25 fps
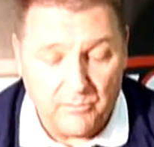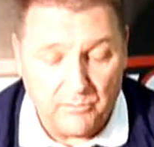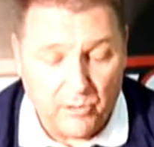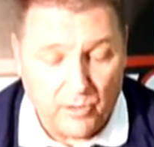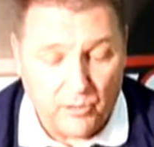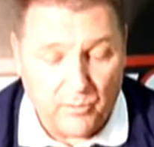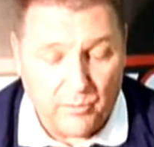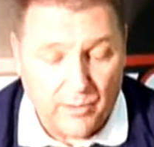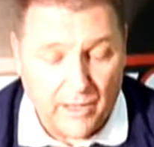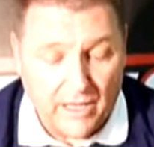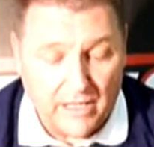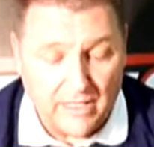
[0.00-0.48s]

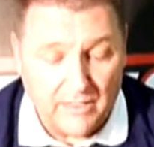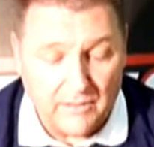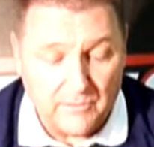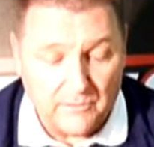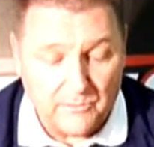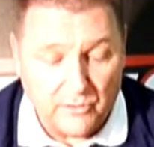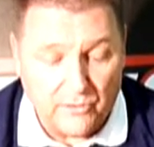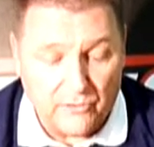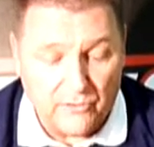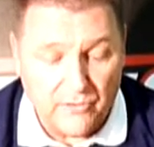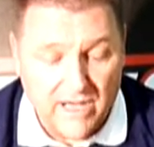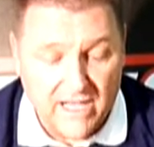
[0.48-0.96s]

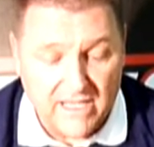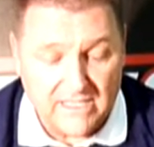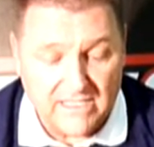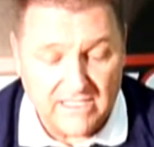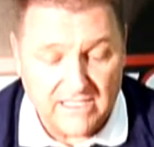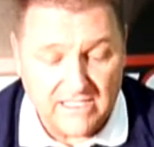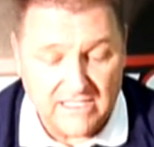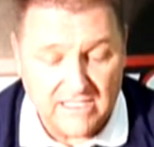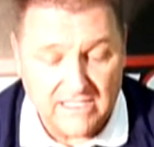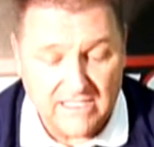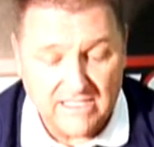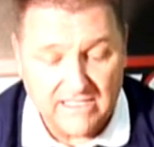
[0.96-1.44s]
butt
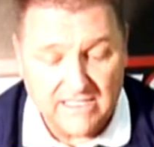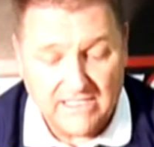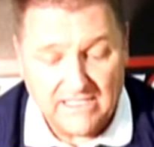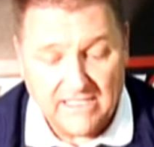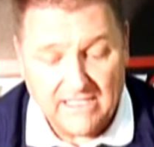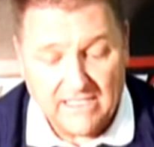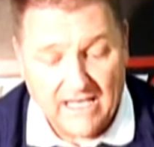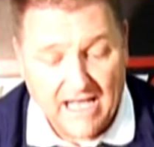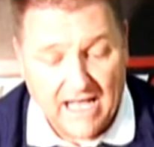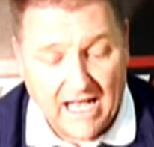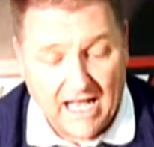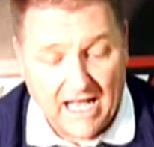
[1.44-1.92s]
rest,
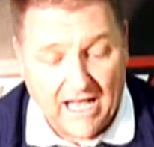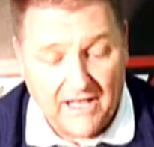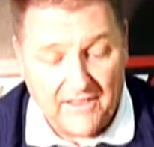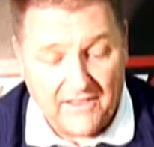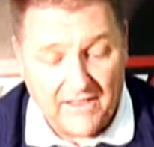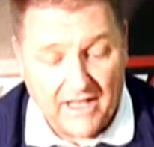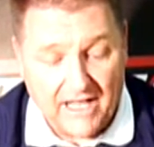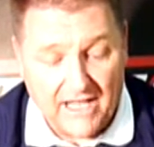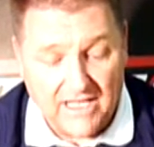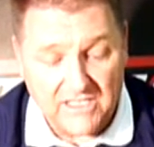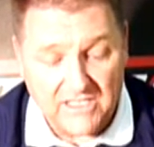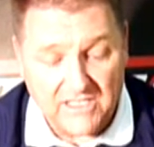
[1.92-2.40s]

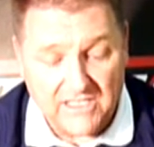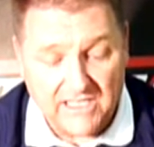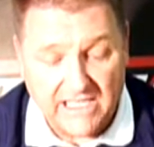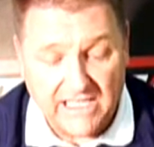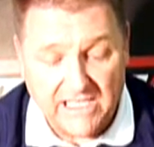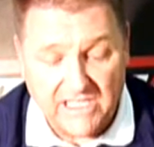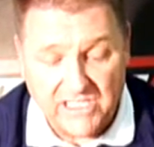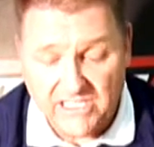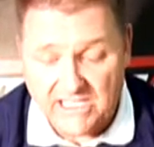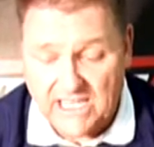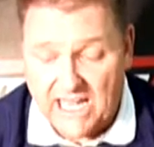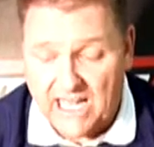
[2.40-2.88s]
and that's
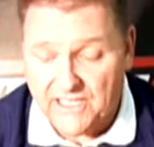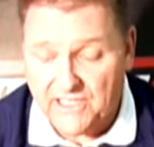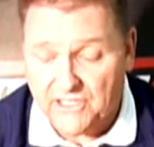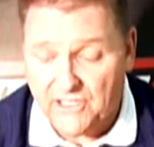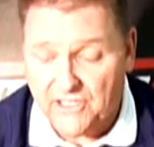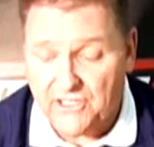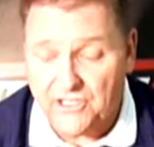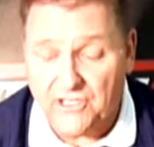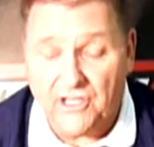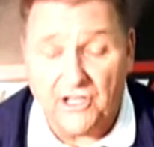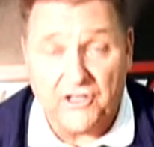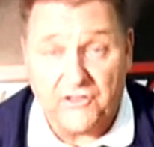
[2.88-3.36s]
the
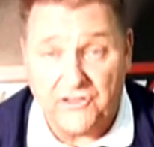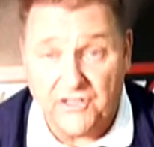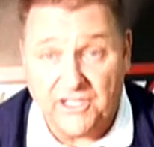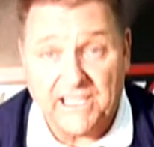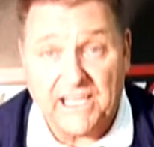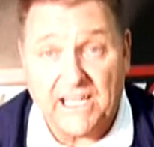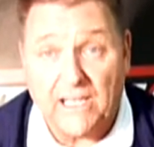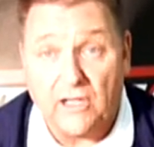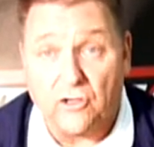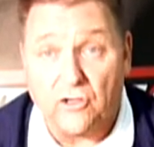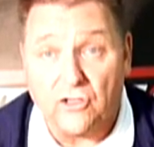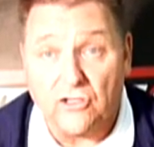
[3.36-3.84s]
standard and the
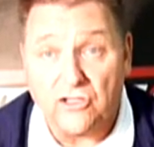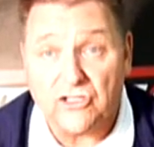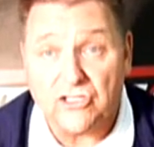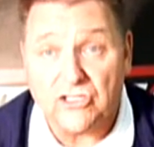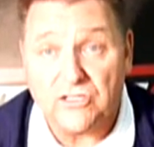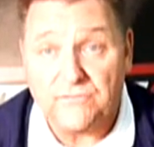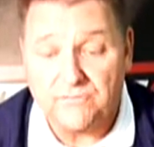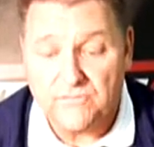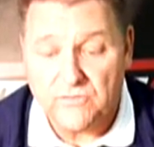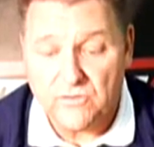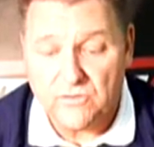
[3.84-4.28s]
deluxe.